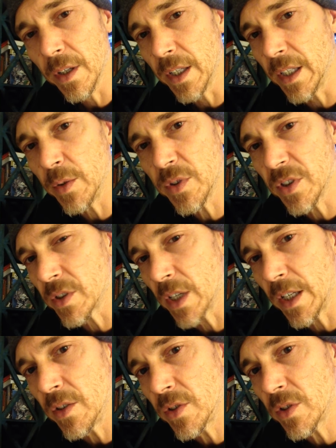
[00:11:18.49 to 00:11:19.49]
And he was just
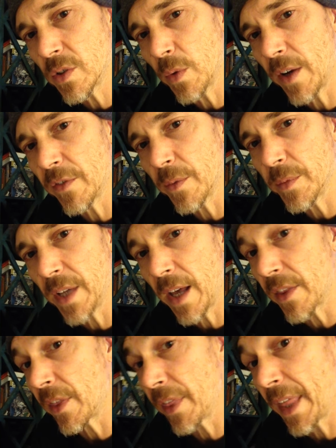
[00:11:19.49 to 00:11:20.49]
inches away from
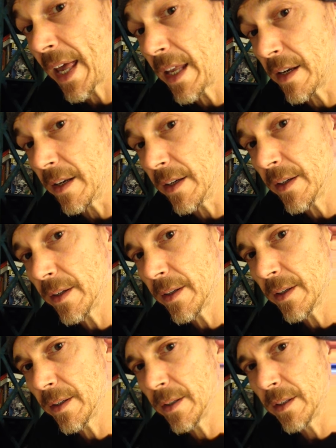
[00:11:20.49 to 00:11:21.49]
death then.
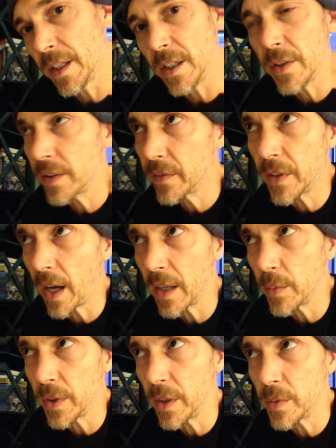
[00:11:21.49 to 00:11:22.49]
He could have
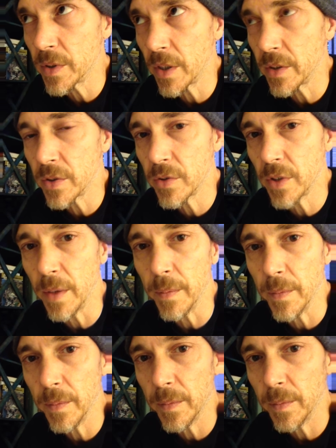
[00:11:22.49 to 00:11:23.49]
died when he was on this trip
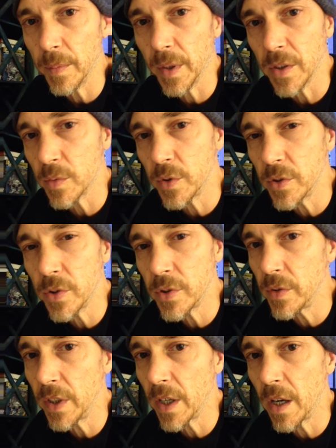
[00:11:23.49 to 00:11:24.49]
because when you're
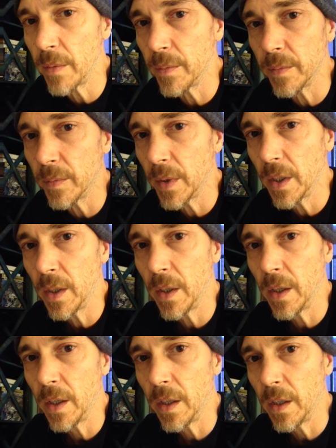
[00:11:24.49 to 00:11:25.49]
shooting up,
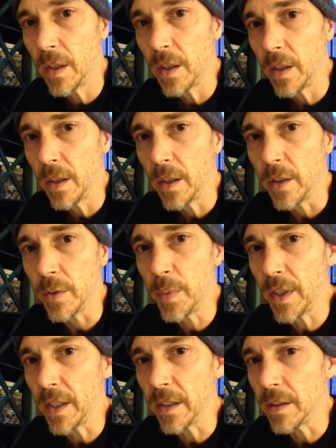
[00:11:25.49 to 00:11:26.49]
you're
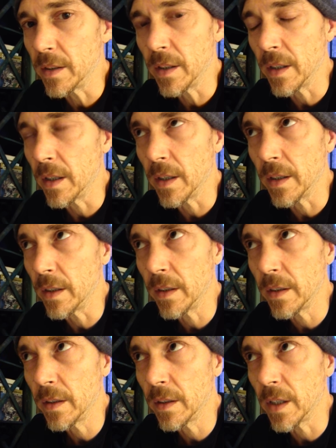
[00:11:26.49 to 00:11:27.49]
being an, uh,
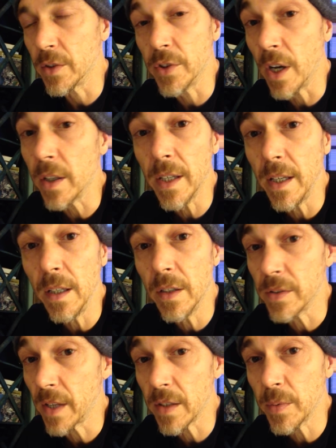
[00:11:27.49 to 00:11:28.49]
a junkie
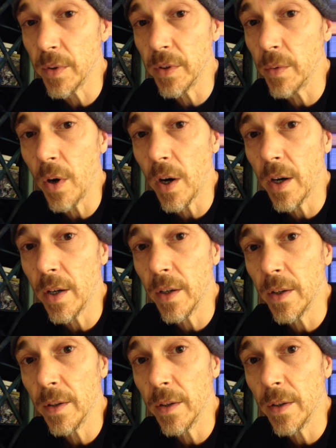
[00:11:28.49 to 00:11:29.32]
because that's what you are.